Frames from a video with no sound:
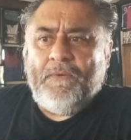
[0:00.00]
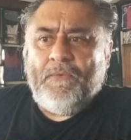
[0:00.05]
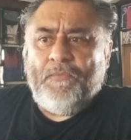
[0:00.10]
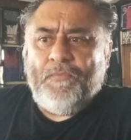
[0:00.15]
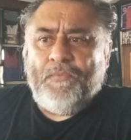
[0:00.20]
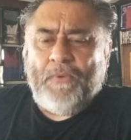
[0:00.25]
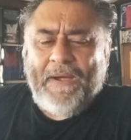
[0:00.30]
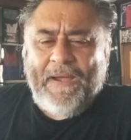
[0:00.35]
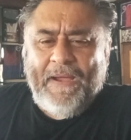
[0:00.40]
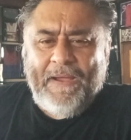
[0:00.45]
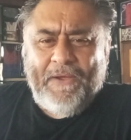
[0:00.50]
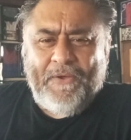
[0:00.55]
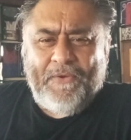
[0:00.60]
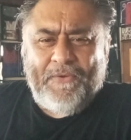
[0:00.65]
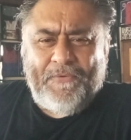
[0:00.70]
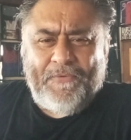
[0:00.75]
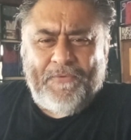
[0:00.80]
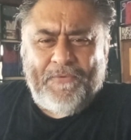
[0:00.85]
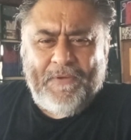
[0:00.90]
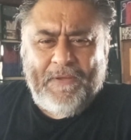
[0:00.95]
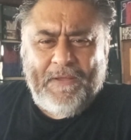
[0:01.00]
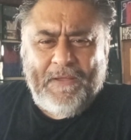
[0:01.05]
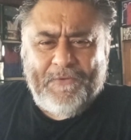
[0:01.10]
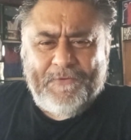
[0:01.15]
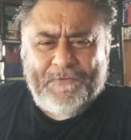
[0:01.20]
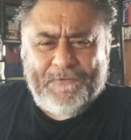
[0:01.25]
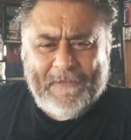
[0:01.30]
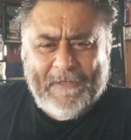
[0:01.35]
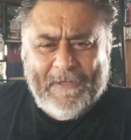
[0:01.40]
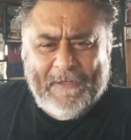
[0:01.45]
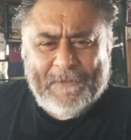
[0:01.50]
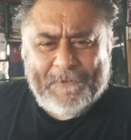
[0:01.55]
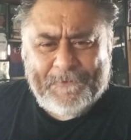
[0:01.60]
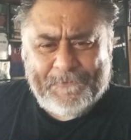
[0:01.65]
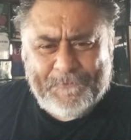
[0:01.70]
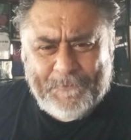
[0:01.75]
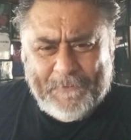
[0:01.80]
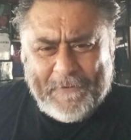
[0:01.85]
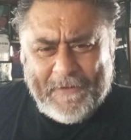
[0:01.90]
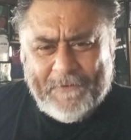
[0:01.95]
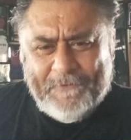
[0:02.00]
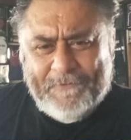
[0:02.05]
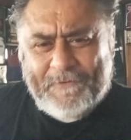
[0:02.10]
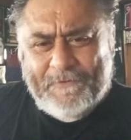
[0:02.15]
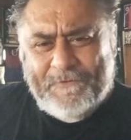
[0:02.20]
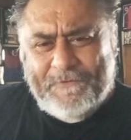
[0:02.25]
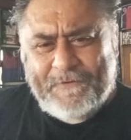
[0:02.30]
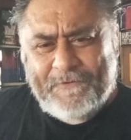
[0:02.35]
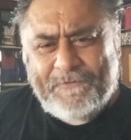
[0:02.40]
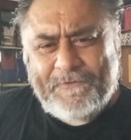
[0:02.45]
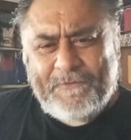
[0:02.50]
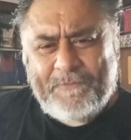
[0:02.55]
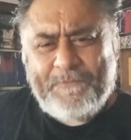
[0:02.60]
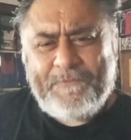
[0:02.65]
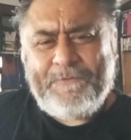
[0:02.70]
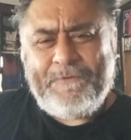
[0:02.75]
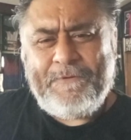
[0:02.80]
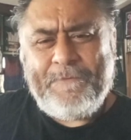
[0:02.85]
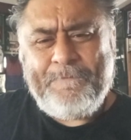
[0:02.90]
Ranks in styles, ranks in systems.